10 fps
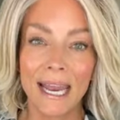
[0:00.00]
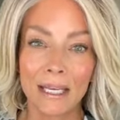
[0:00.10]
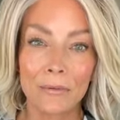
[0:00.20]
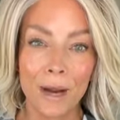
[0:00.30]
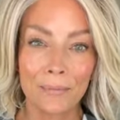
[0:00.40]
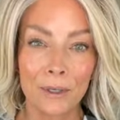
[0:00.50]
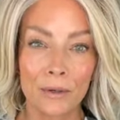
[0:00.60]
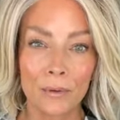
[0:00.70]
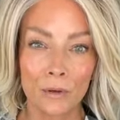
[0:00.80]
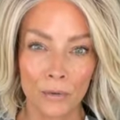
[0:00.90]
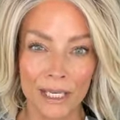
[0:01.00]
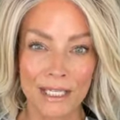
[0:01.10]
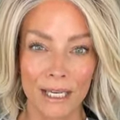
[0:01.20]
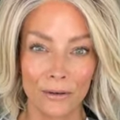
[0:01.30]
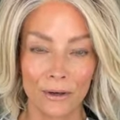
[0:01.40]
any reputable
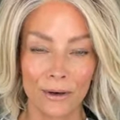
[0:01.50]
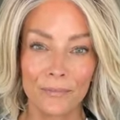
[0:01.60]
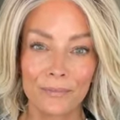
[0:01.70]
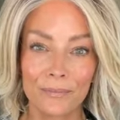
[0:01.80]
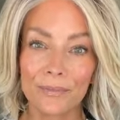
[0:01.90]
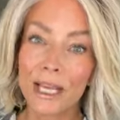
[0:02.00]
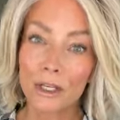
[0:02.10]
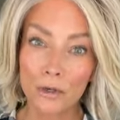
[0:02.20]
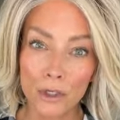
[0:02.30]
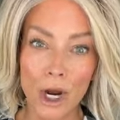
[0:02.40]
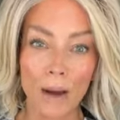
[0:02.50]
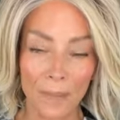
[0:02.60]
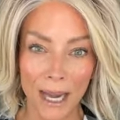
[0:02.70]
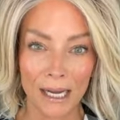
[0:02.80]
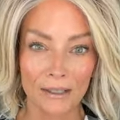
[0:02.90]
retailer that you
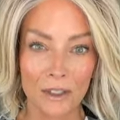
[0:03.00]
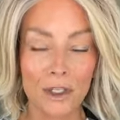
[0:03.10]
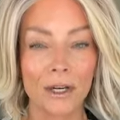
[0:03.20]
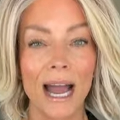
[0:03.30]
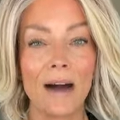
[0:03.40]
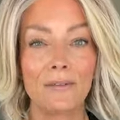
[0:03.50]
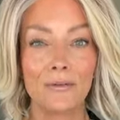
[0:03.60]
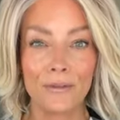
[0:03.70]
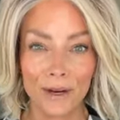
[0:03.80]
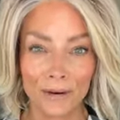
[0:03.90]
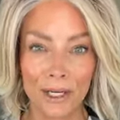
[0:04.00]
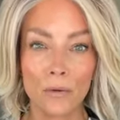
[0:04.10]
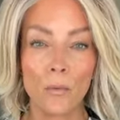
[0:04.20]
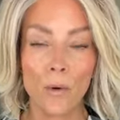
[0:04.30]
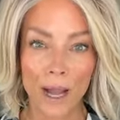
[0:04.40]
shop at should have a
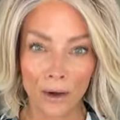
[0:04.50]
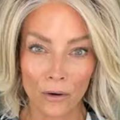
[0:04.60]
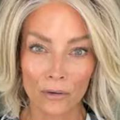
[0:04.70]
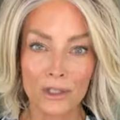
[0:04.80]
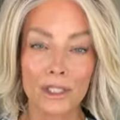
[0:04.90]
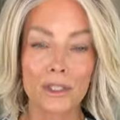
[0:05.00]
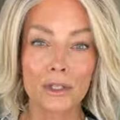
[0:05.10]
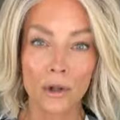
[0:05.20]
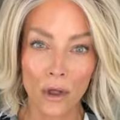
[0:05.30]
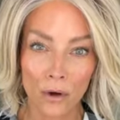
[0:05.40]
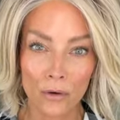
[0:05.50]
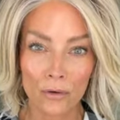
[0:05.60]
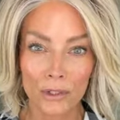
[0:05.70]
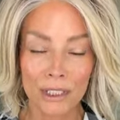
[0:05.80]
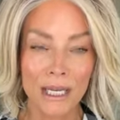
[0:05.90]
very well
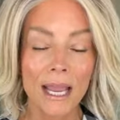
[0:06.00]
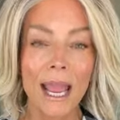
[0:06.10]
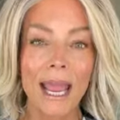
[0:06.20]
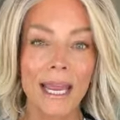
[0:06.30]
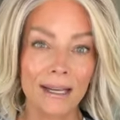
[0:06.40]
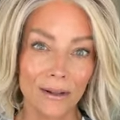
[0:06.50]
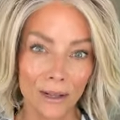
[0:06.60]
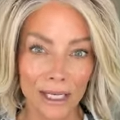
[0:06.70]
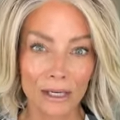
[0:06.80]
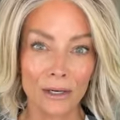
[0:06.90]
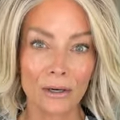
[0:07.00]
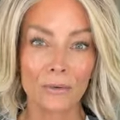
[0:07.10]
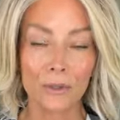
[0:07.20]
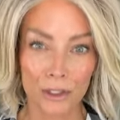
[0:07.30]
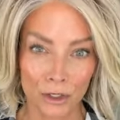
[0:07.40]
disclosed and clear
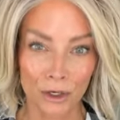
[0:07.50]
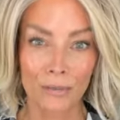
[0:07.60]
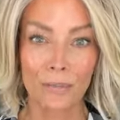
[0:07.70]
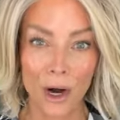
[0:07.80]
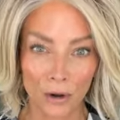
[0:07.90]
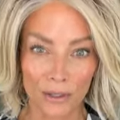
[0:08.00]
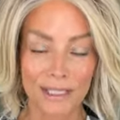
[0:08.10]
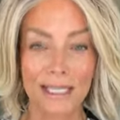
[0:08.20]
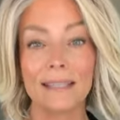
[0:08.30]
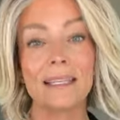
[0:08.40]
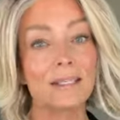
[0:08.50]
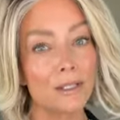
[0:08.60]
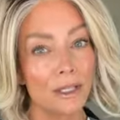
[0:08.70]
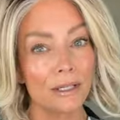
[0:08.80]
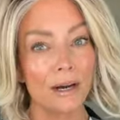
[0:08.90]
return policy
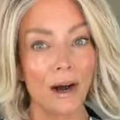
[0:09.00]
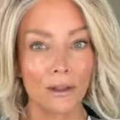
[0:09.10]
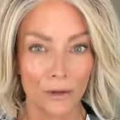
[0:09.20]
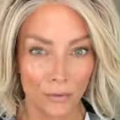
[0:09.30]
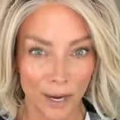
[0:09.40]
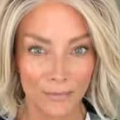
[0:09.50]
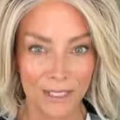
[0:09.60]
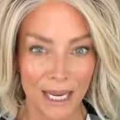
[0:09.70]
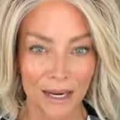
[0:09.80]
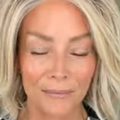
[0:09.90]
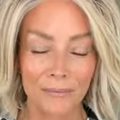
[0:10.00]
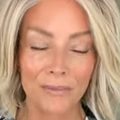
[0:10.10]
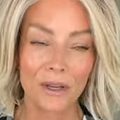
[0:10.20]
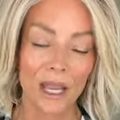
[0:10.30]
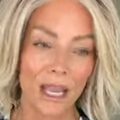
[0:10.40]
listed on their website.
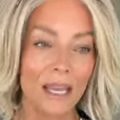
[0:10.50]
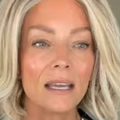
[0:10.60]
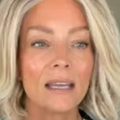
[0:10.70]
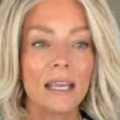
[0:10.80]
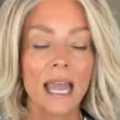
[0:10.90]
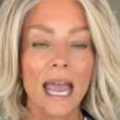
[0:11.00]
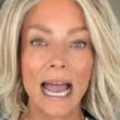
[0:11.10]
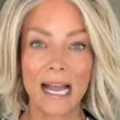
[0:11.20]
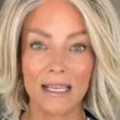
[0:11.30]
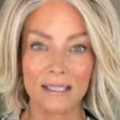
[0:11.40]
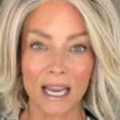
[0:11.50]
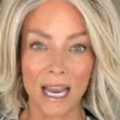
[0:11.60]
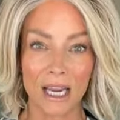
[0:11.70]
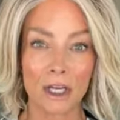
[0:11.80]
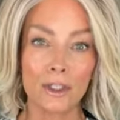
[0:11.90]
Okay. As
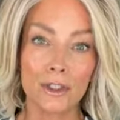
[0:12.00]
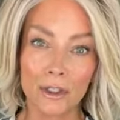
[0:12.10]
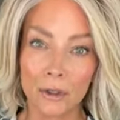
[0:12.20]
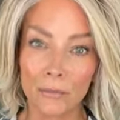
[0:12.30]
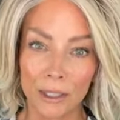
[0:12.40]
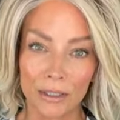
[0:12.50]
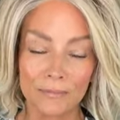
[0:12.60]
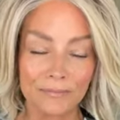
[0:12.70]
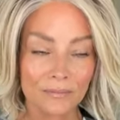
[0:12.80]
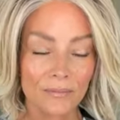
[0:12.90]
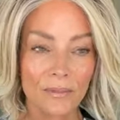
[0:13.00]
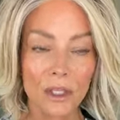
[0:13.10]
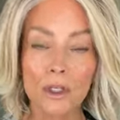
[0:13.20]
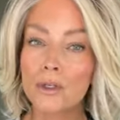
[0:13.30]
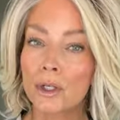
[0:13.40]
a consumer,
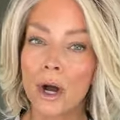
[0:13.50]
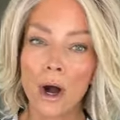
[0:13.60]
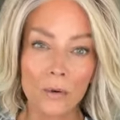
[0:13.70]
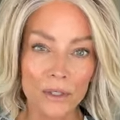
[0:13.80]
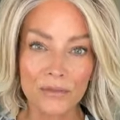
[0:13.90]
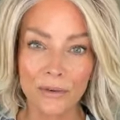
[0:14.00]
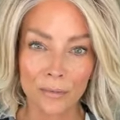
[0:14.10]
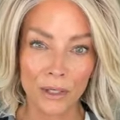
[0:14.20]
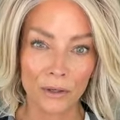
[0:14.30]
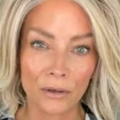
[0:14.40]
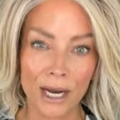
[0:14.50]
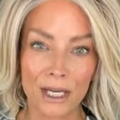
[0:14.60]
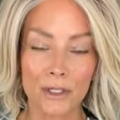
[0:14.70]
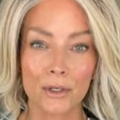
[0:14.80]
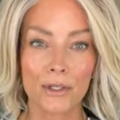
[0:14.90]
you should always
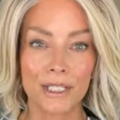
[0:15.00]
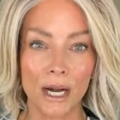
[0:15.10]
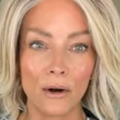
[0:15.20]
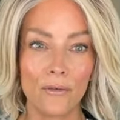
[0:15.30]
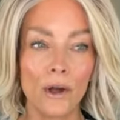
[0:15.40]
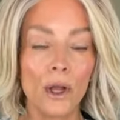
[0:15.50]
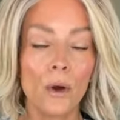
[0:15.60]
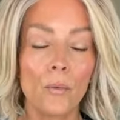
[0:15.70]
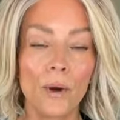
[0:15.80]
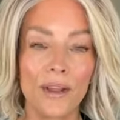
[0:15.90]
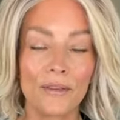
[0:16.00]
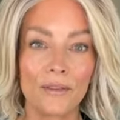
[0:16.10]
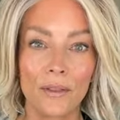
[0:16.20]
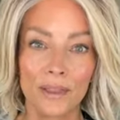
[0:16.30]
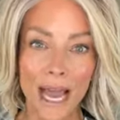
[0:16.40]
familiarize yourself
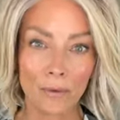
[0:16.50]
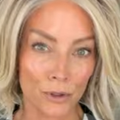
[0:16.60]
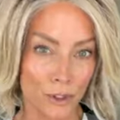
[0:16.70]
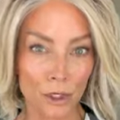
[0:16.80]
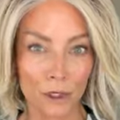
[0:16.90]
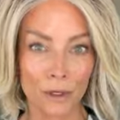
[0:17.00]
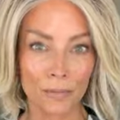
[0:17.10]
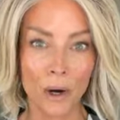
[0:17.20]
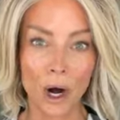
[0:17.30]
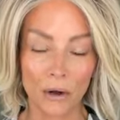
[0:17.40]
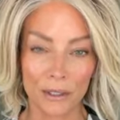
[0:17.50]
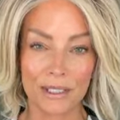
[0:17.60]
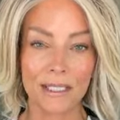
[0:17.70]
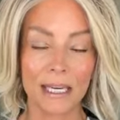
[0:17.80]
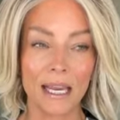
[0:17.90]
with that return
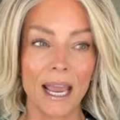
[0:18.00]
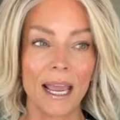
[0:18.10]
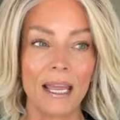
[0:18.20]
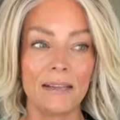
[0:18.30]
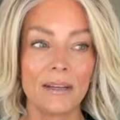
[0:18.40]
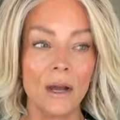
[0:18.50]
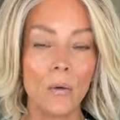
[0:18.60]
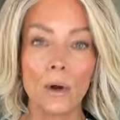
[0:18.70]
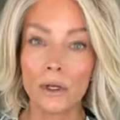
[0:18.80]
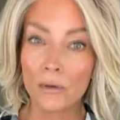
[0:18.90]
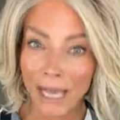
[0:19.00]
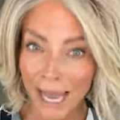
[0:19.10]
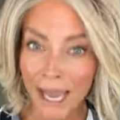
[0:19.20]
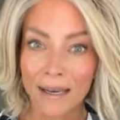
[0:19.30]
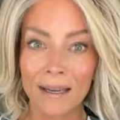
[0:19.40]
policy and what you
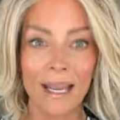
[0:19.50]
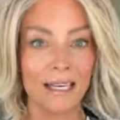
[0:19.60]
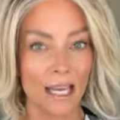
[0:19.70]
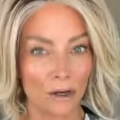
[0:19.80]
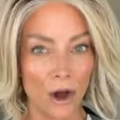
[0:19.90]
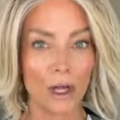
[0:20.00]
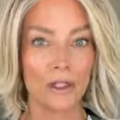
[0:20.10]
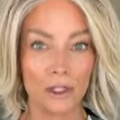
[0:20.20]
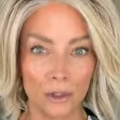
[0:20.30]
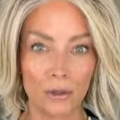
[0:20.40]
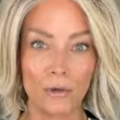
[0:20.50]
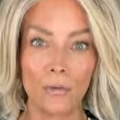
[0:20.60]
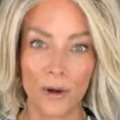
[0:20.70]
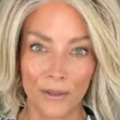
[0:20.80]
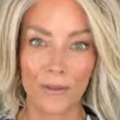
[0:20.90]
can and cannot do
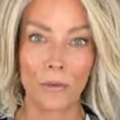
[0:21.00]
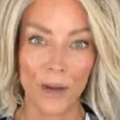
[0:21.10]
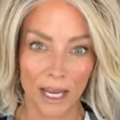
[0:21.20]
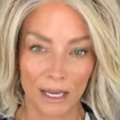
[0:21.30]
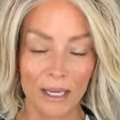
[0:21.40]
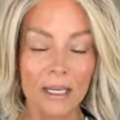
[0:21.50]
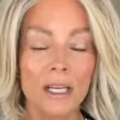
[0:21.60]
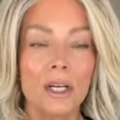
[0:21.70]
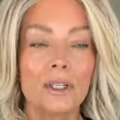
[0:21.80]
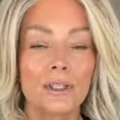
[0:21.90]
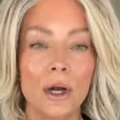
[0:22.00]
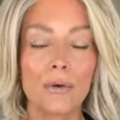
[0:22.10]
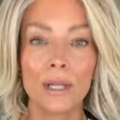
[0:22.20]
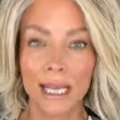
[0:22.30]
with the wig. So